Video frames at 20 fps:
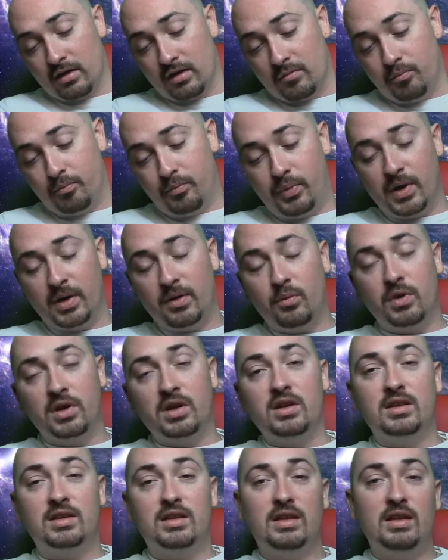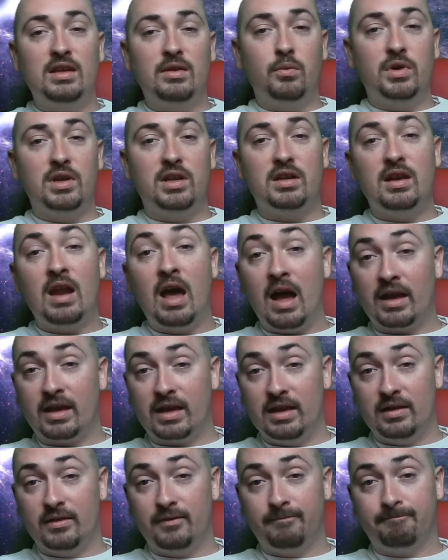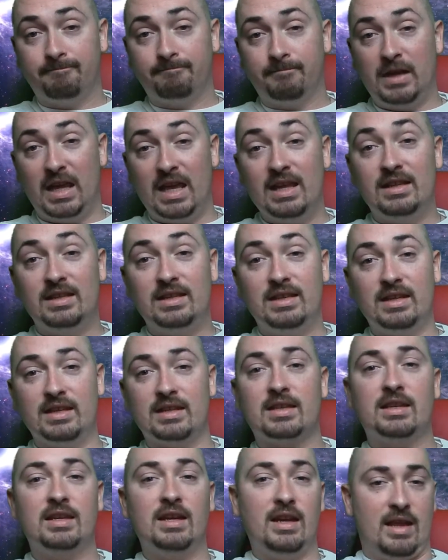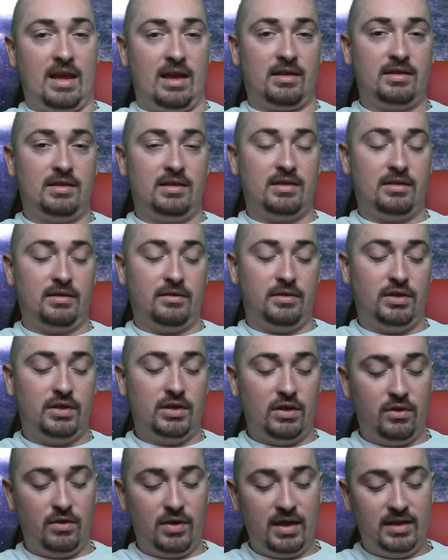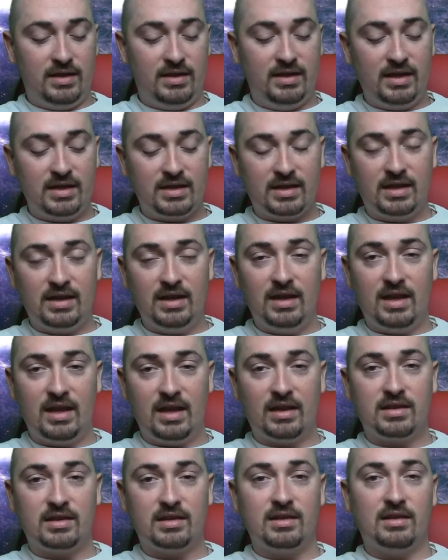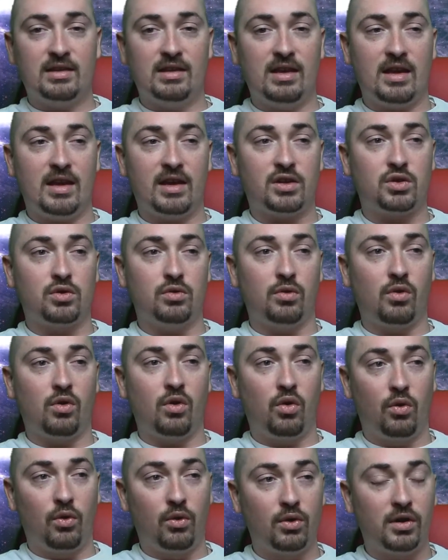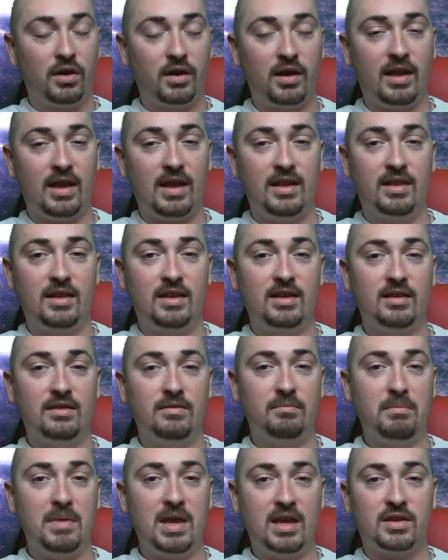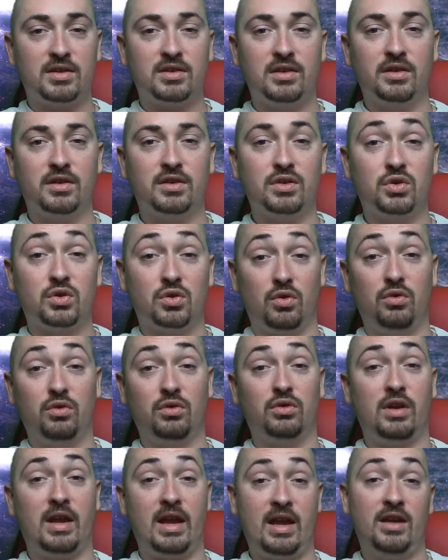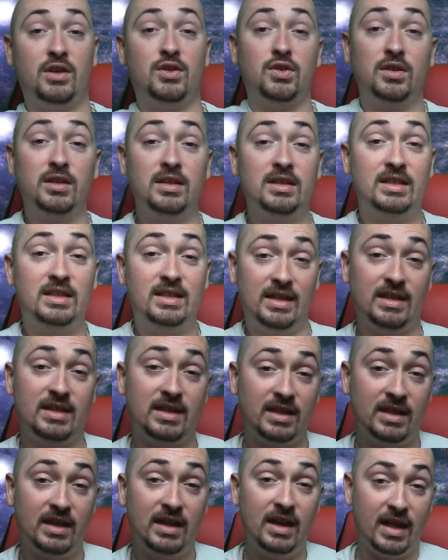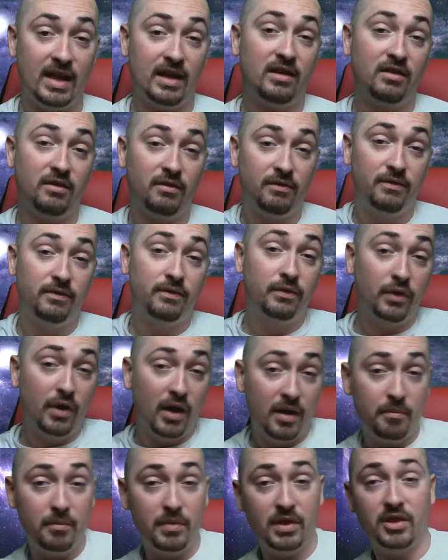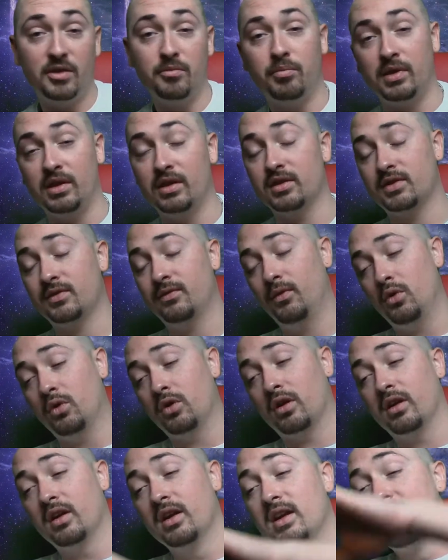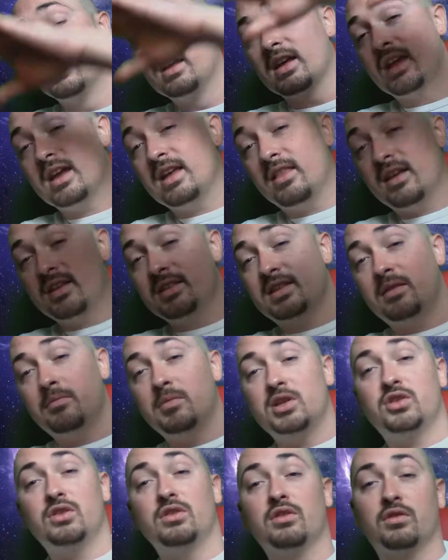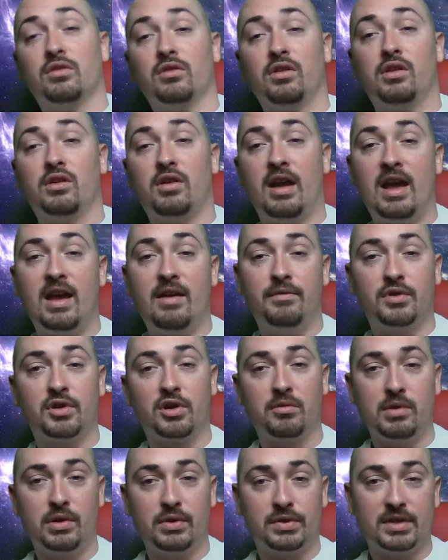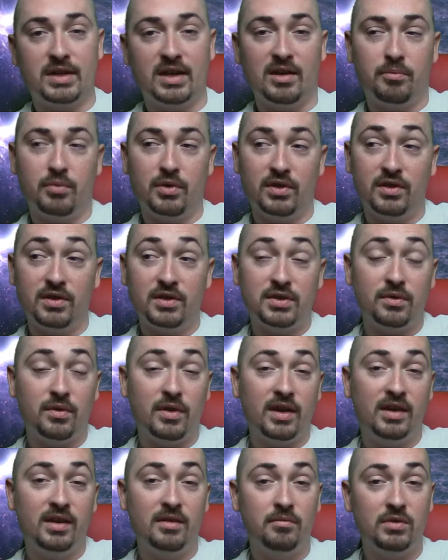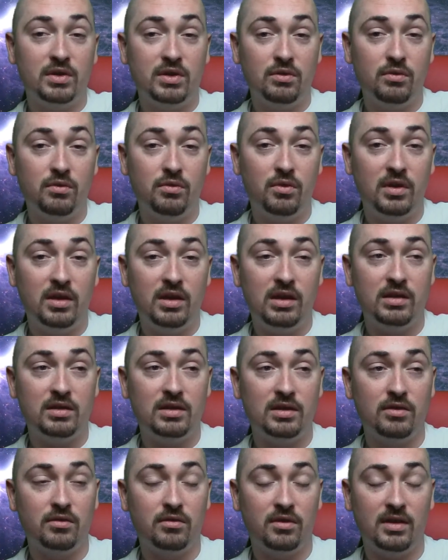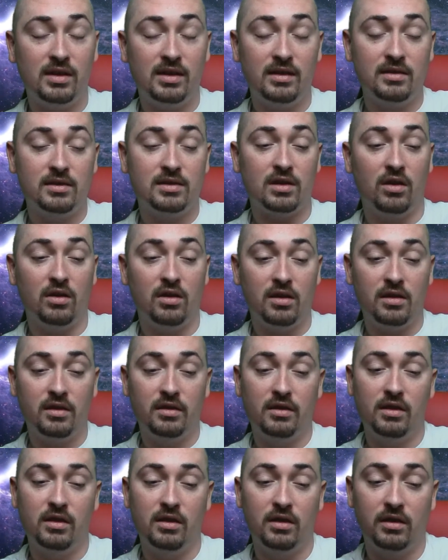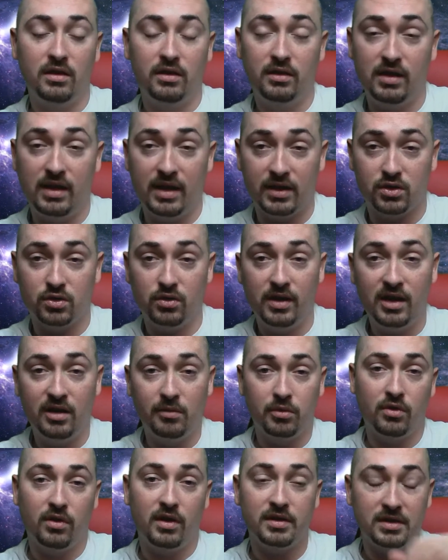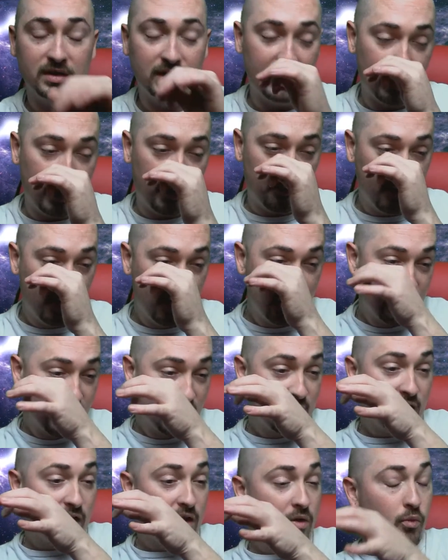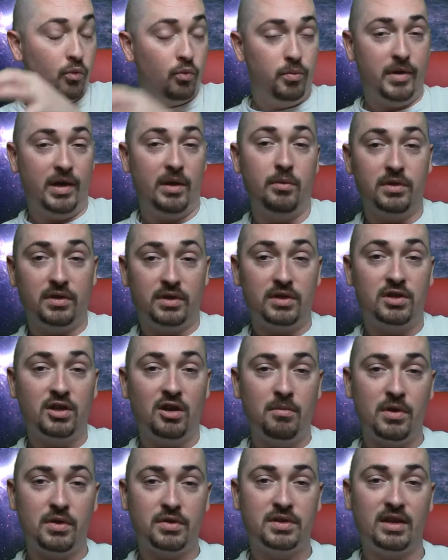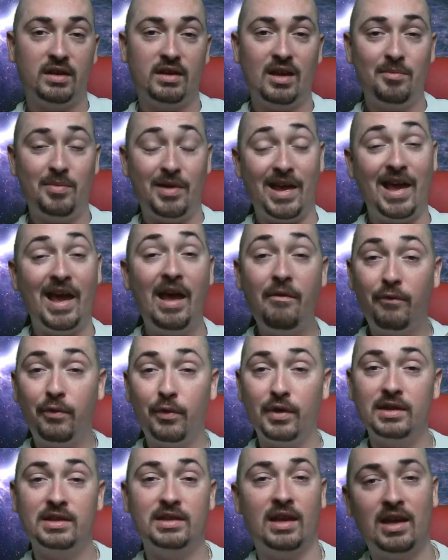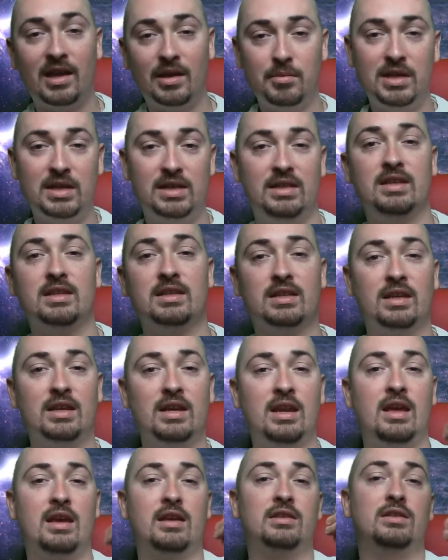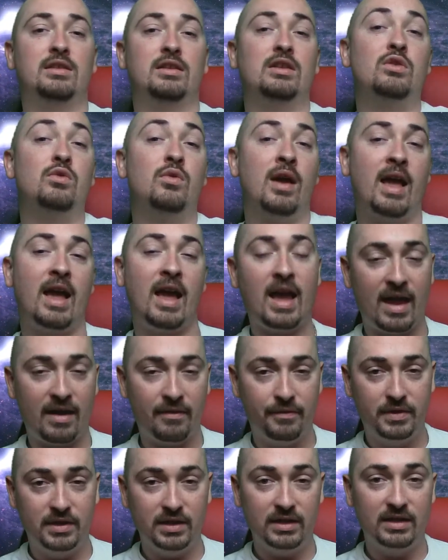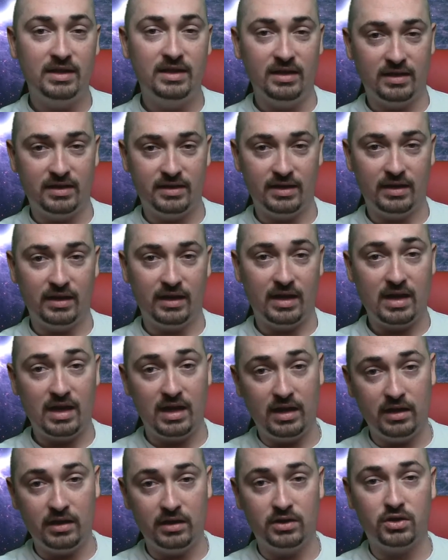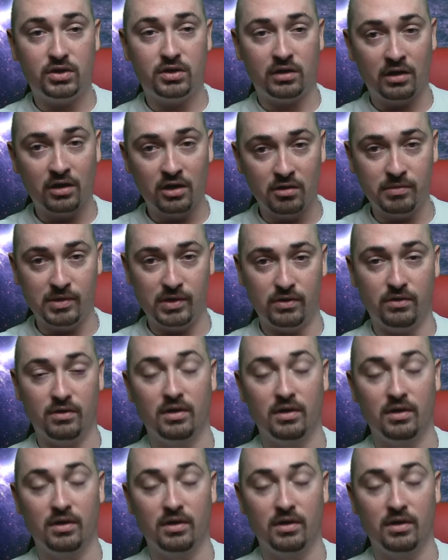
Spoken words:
But when you knock it, it disconnects. So it disconnects the actual cord and then makes the controller actually disconnect from the PS4. And as I mentioned earlier, I have turbo set up with it so I can do easier things on the actual Animal Crossing game. But with the turbo setup, every time it disconnects, you have to disengage turbo.